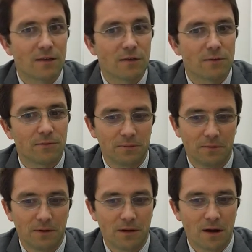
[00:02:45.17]
So
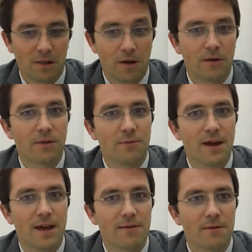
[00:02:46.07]
along the
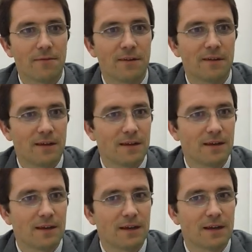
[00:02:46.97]
way, we're
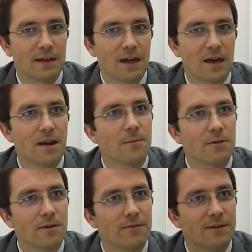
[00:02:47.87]
visiting a
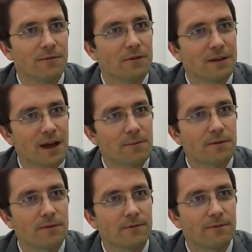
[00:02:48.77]
number of different
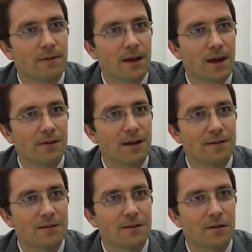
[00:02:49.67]
types of
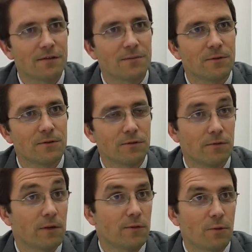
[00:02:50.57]
airlines and customers
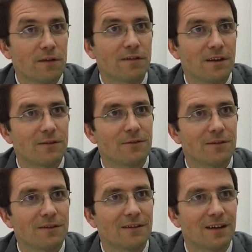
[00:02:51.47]
who've expressed an
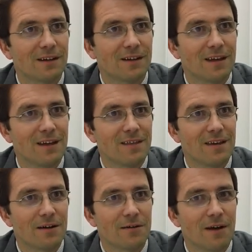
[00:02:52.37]
interest in
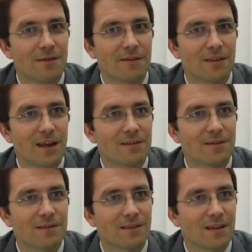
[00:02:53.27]
the aircraft, and that's